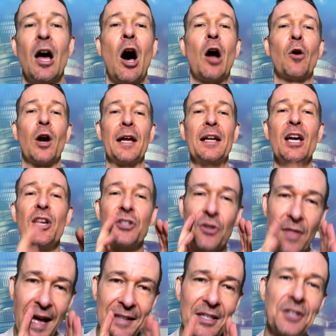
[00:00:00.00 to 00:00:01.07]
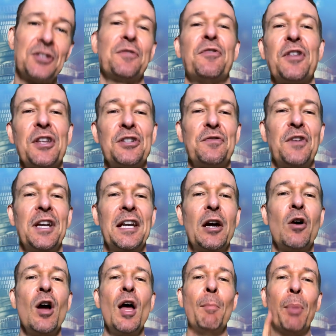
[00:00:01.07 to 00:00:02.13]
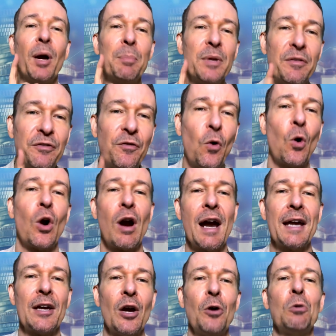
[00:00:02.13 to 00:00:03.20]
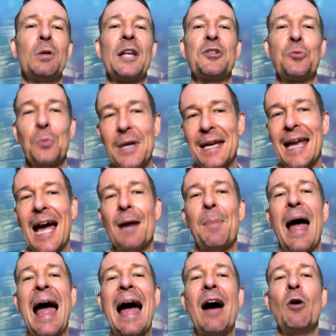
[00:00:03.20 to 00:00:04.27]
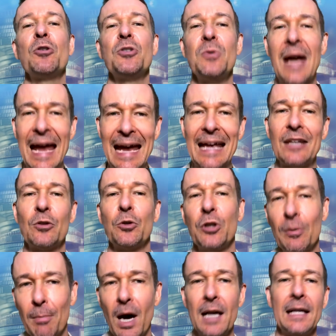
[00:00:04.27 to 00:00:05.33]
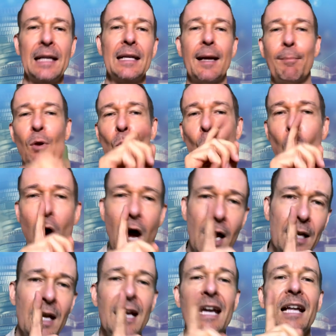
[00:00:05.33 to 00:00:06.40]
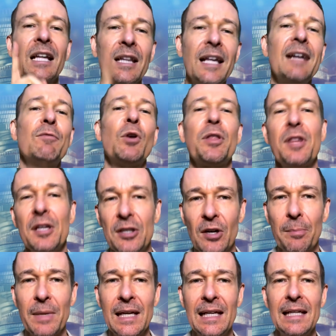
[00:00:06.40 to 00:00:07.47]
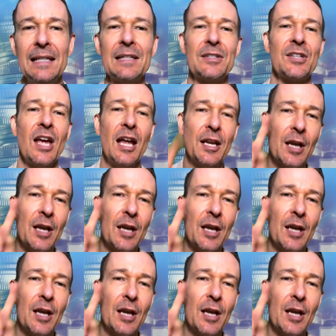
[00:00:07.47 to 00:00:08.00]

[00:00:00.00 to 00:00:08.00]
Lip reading: All right, so that does it for this video. But before I go, let's recap how to handle your money. Number 1, live within your means.